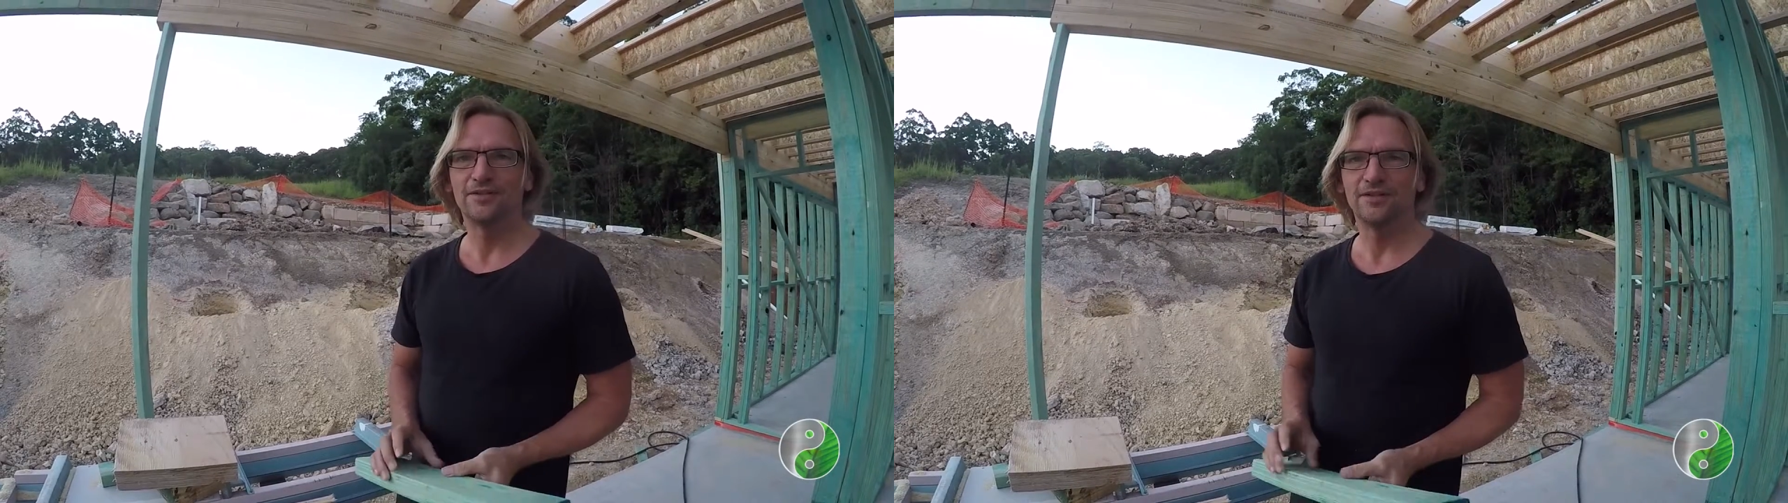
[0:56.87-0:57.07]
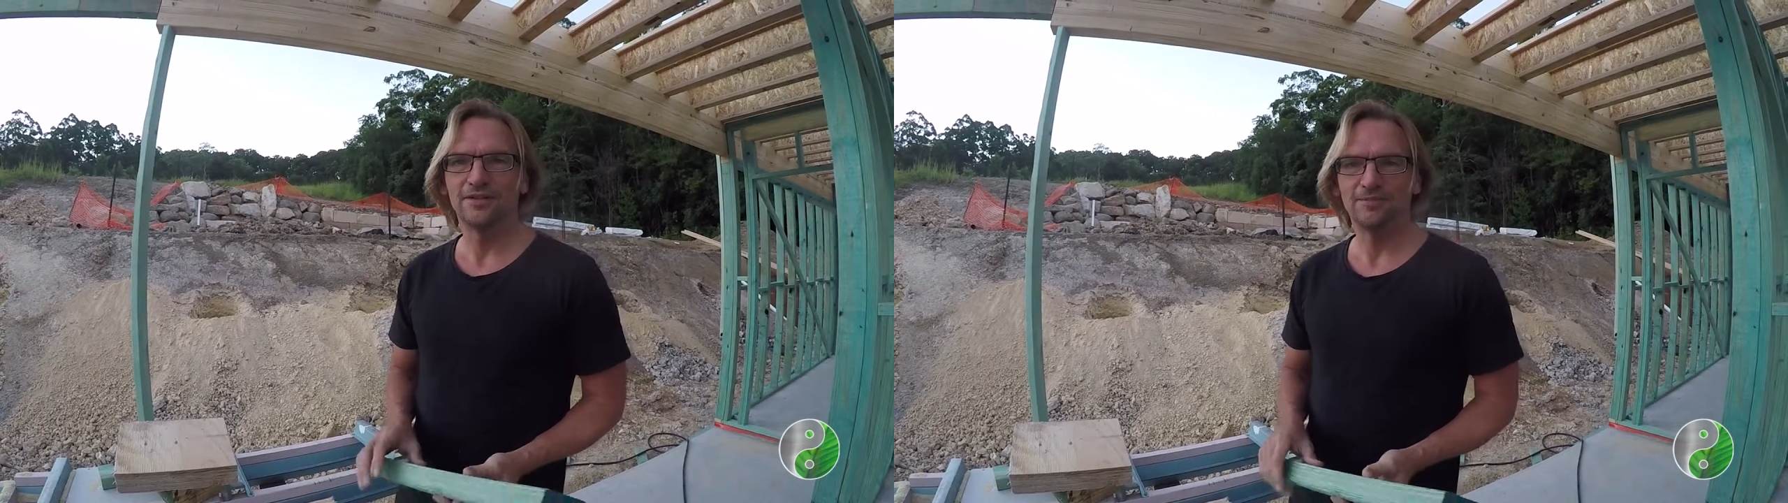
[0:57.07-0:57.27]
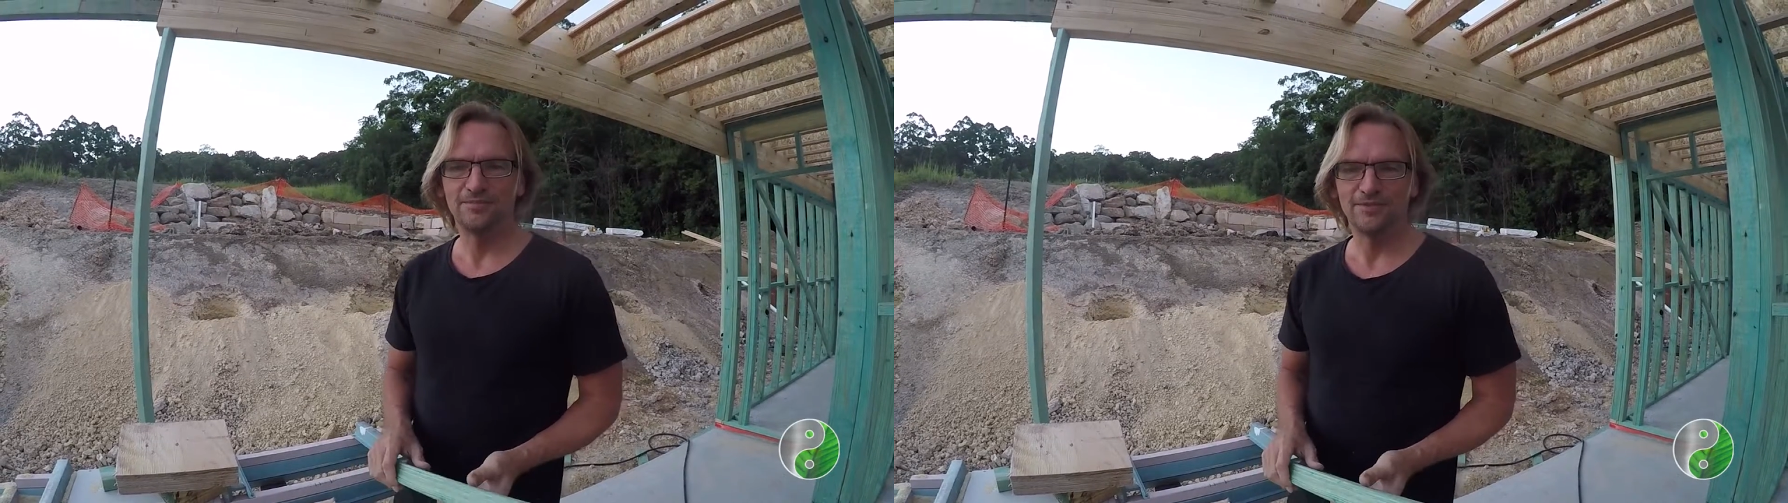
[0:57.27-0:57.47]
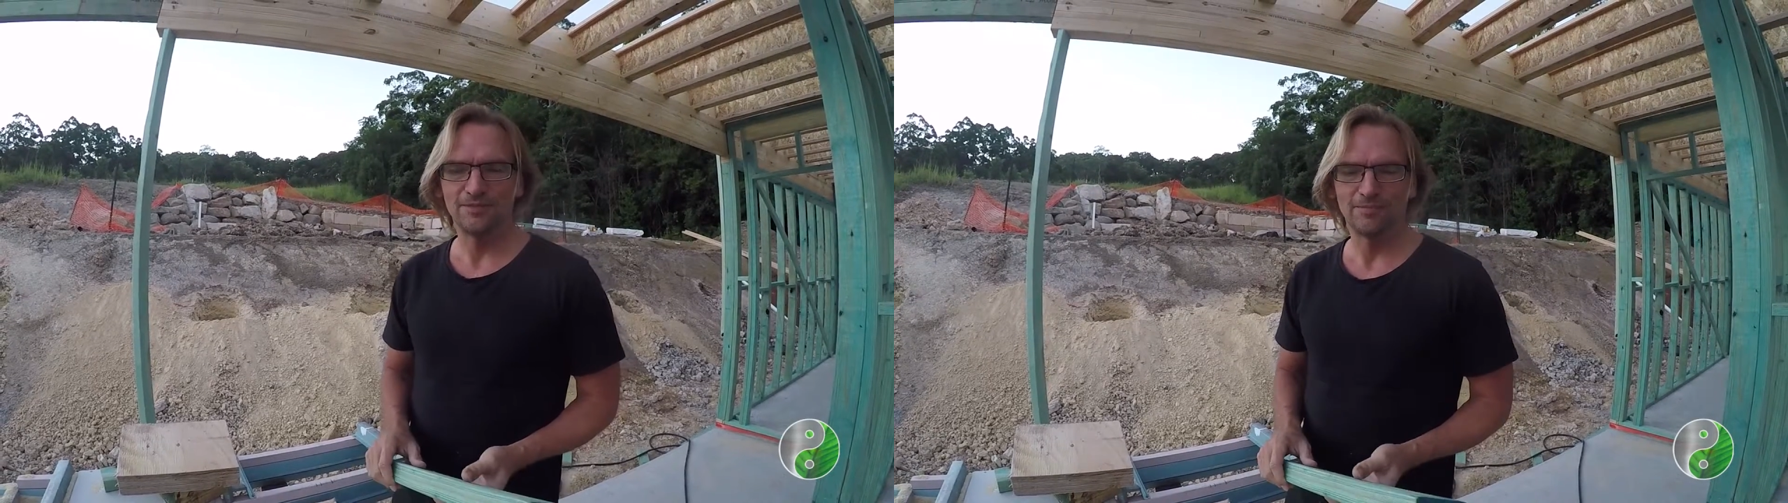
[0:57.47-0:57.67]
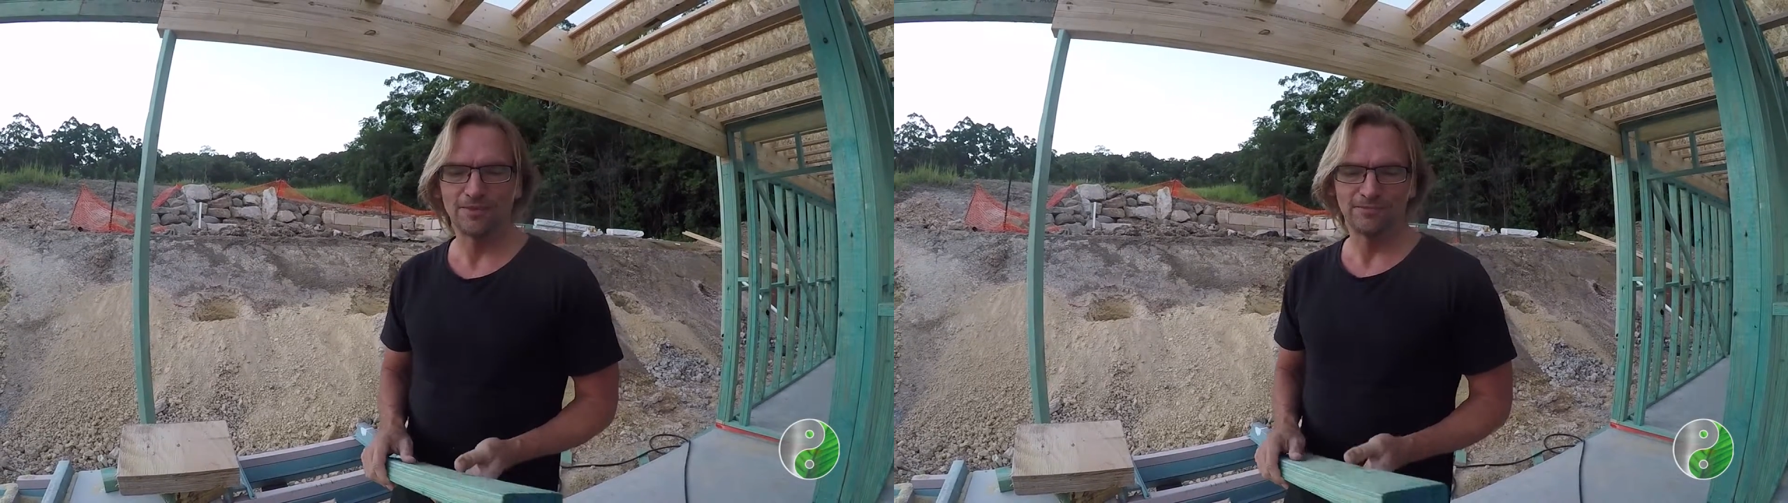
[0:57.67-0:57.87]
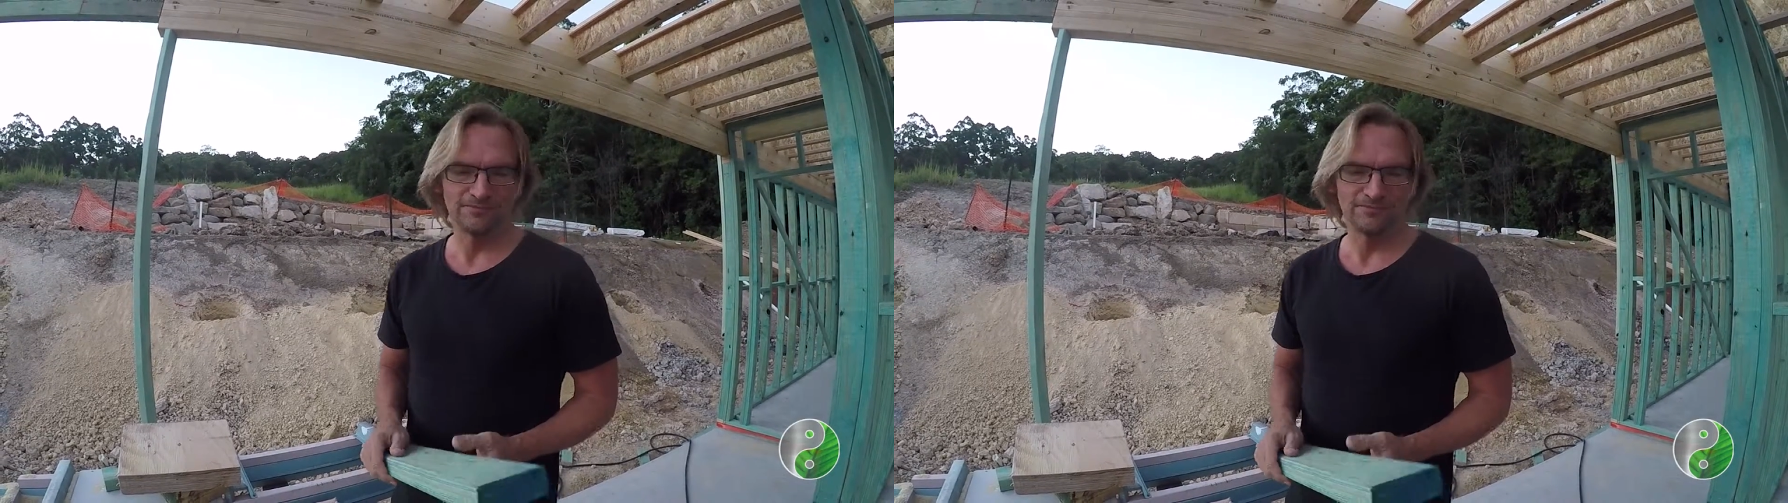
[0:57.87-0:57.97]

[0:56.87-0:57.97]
the timber.